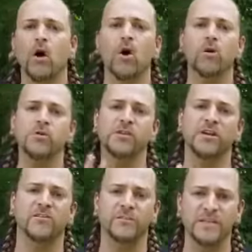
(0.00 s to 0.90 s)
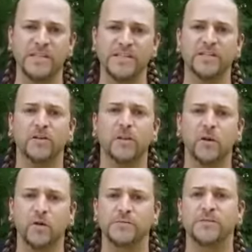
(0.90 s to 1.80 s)
host of medicinal
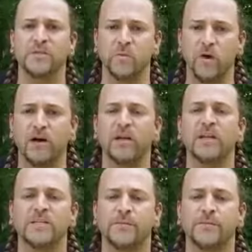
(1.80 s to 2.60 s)
herbs as well